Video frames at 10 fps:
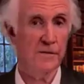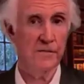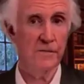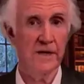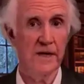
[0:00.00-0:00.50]

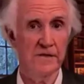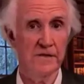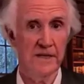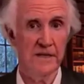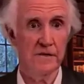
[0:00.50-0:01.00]

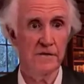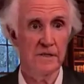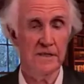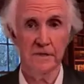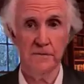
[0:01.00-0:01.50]
180
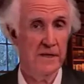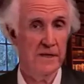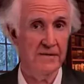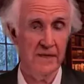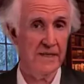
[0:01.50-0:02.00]
degrees when you
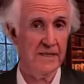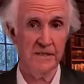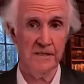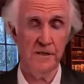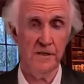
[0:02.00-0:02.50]
have an
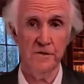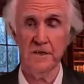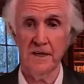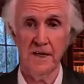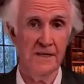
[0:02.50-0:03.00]
election and you lose
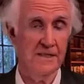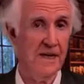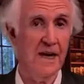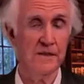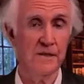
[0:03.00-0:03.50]
it and it's
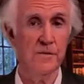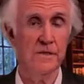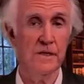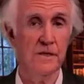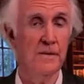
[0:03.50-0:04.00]
out the
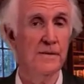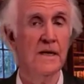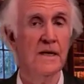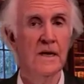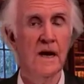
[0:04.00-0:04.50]
window. I mean,
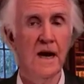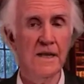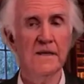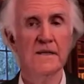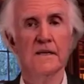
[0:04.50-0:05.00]
I
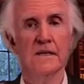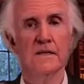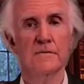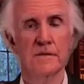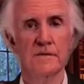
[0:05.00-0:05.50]
think
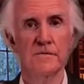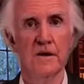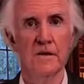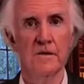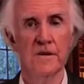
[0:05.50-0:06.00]
within
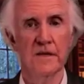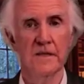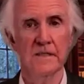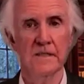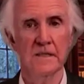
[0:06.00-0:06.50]
foreign
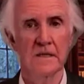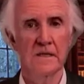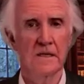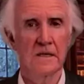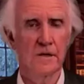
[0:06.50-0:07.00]
affairs,
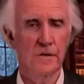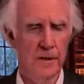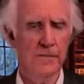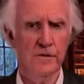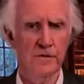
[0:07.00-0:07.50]
or
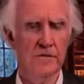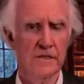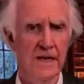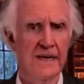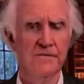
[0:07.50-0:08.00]
people who
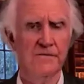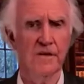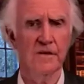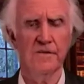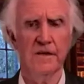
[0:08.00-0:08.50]
study
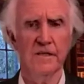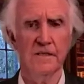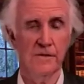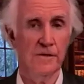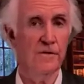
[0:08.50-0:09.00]
foreign affairs, and
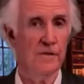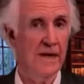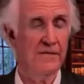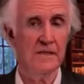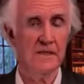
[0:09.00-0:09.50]
we all
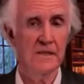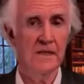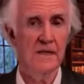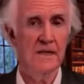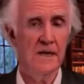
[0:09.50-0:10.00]
love it,
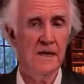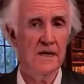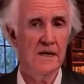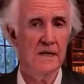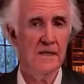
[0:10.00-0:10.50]

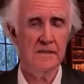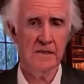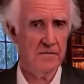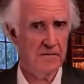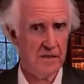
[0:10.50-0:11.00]
that